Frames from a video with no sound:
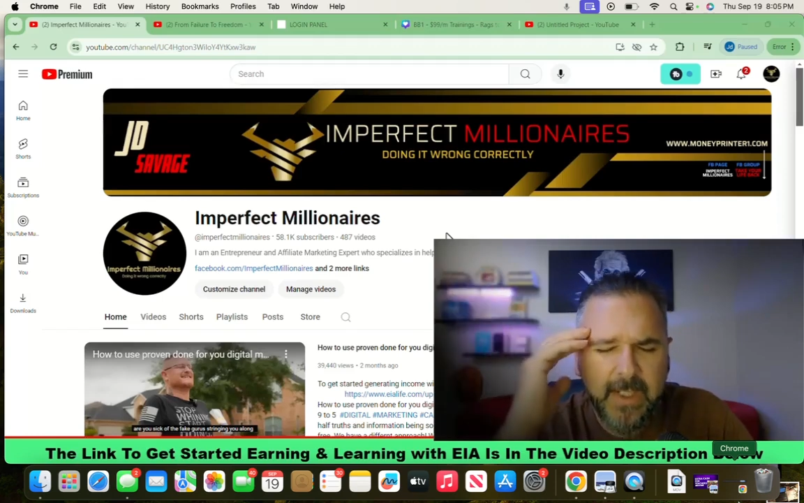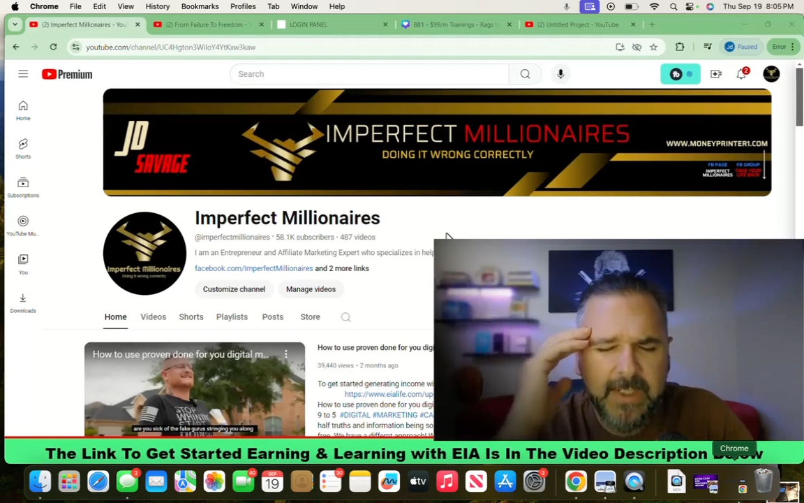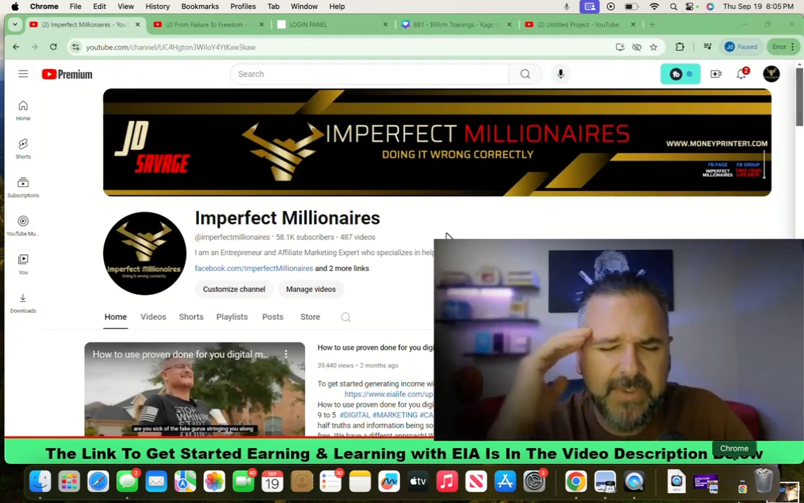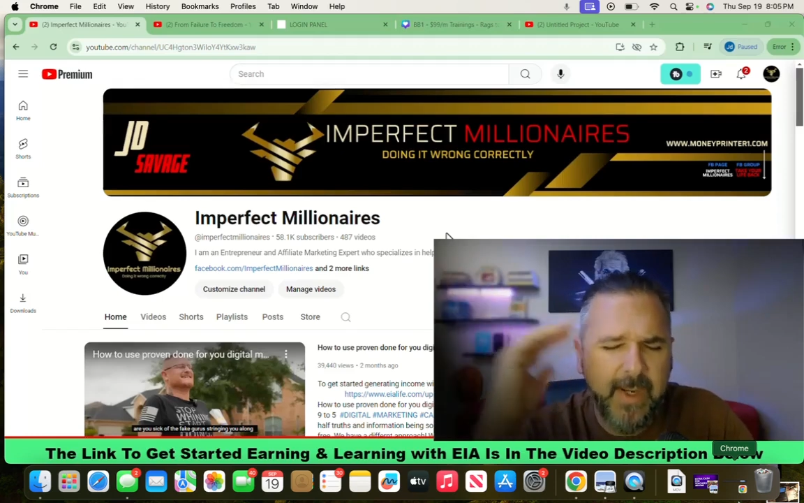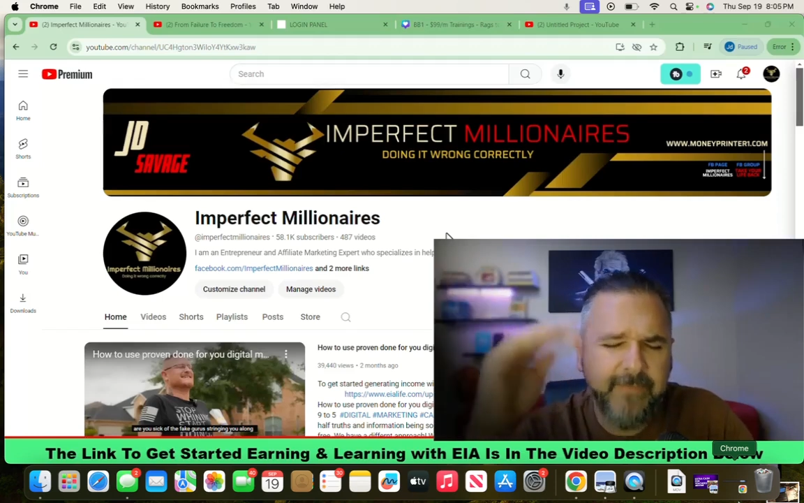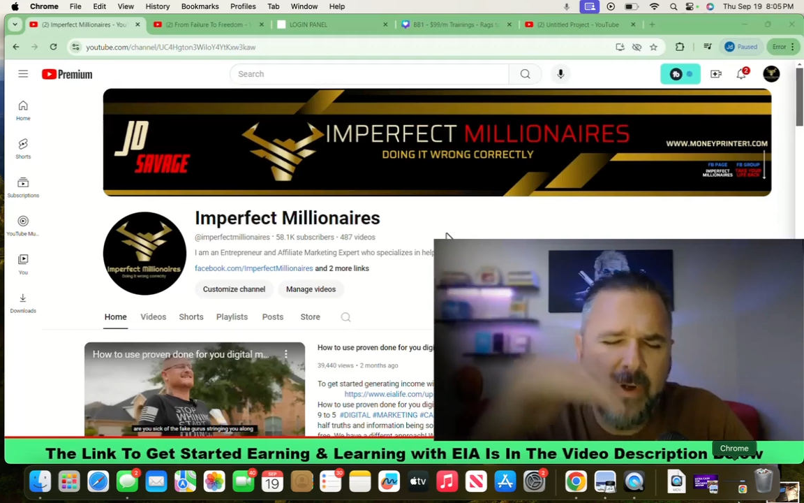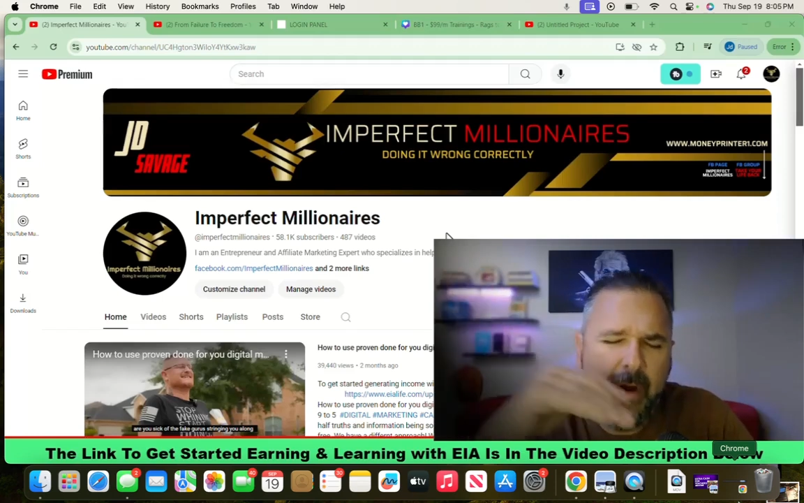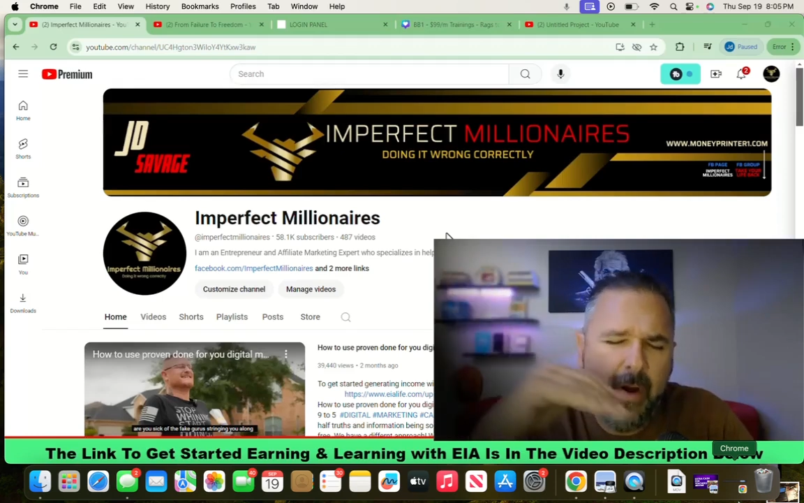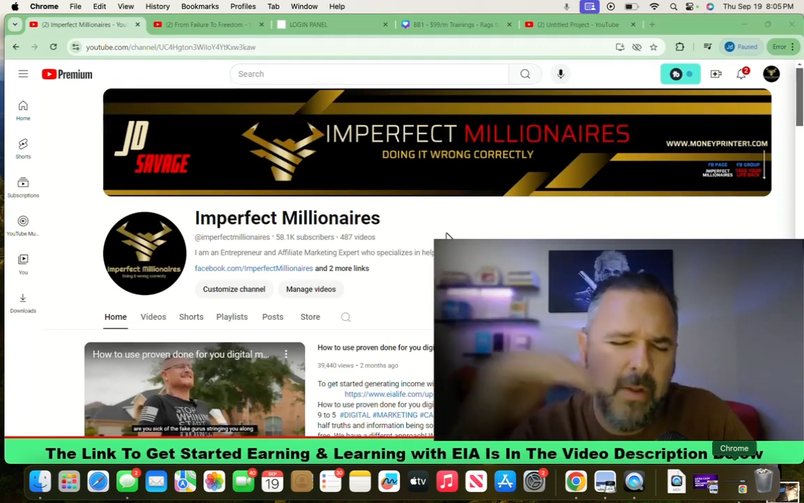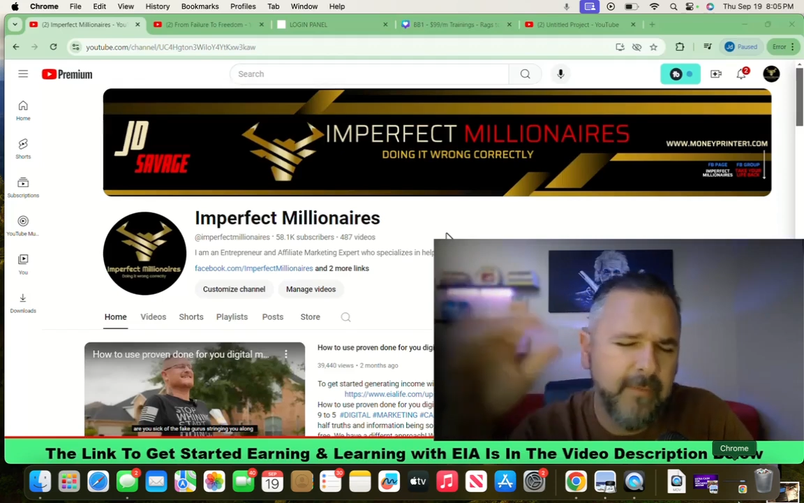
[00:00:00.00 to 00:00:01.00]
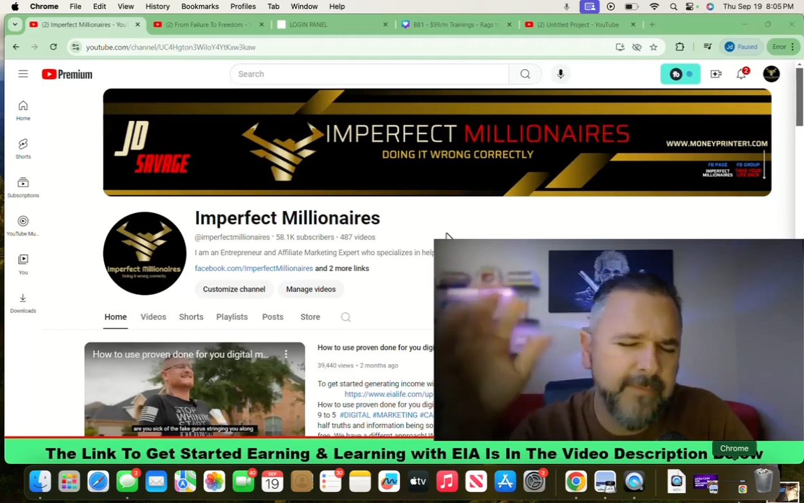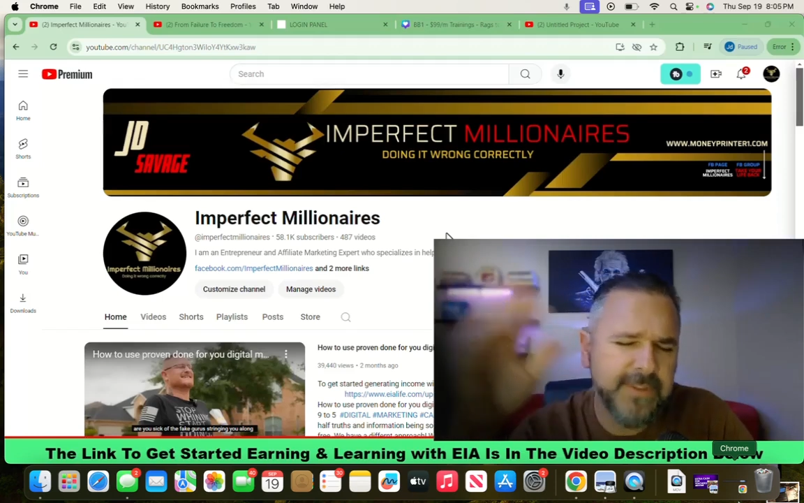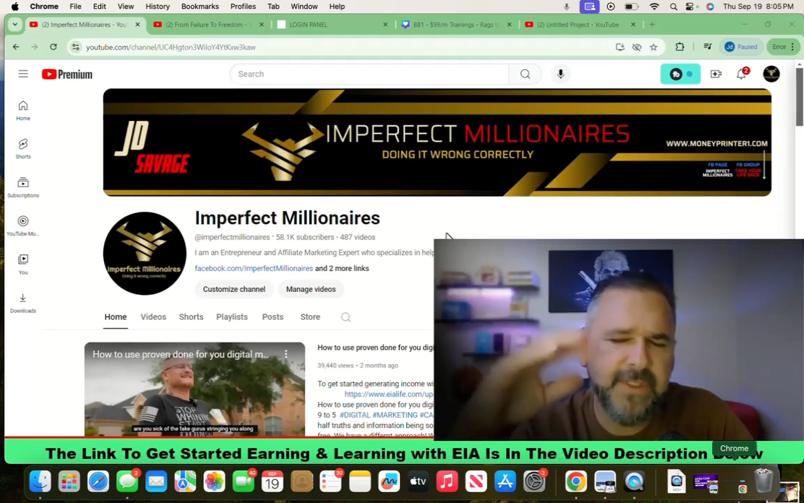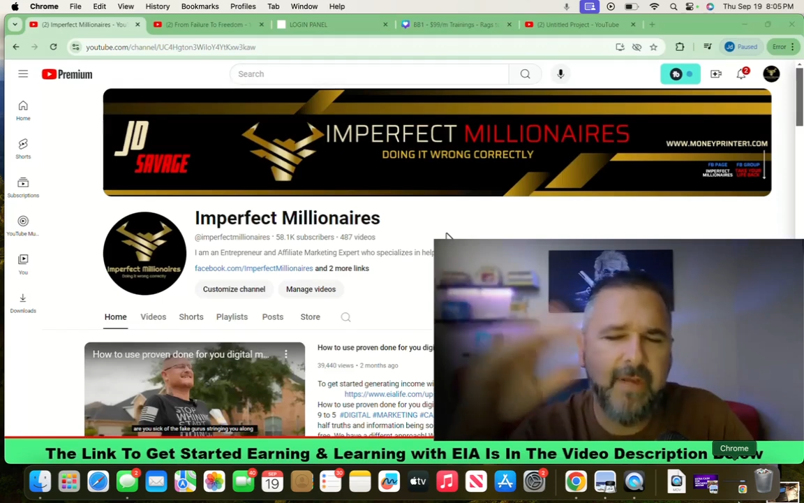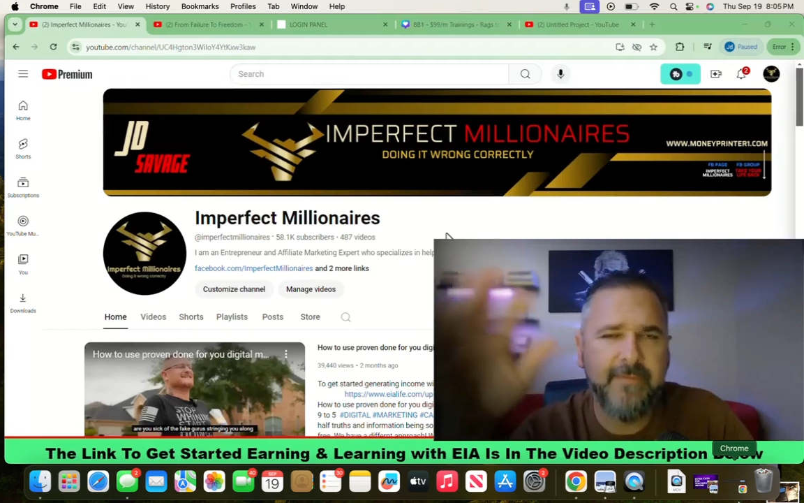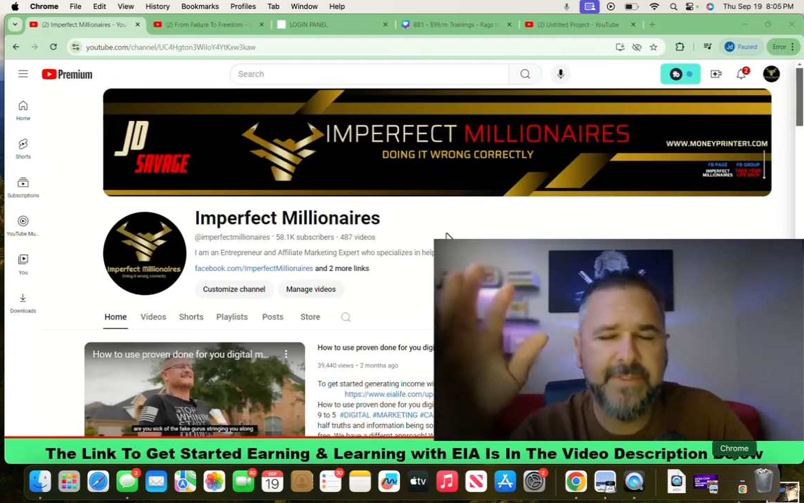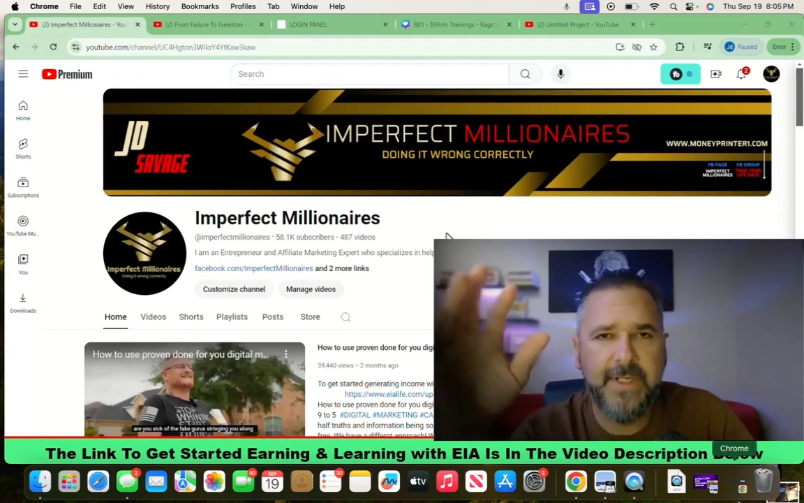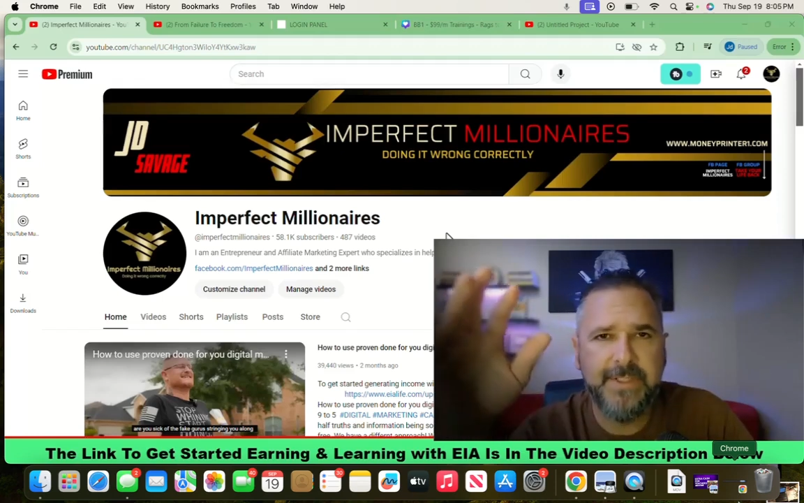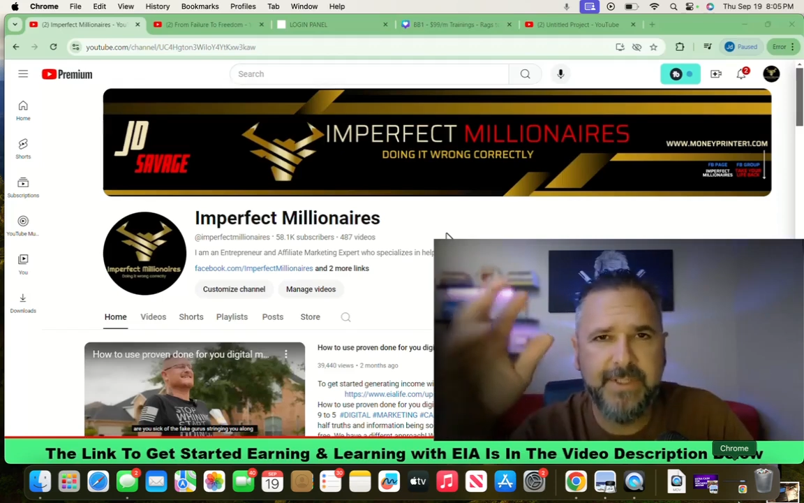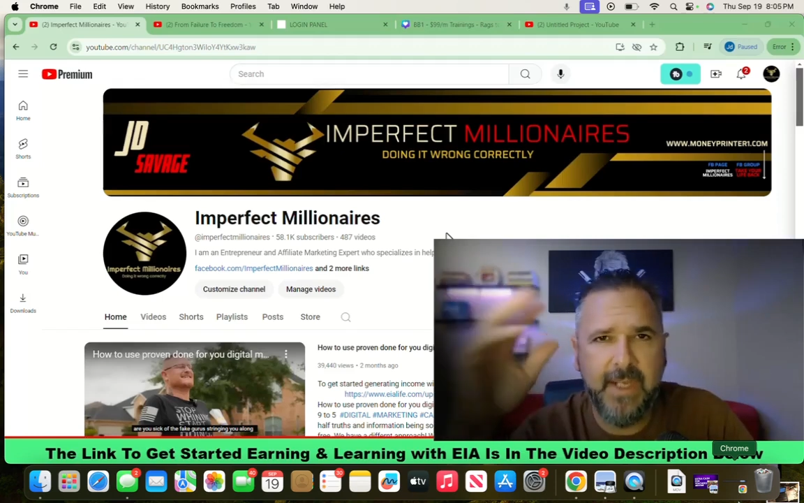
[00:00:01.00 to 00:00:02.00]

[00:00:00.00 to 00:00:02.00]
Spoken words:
So after all of this conversation,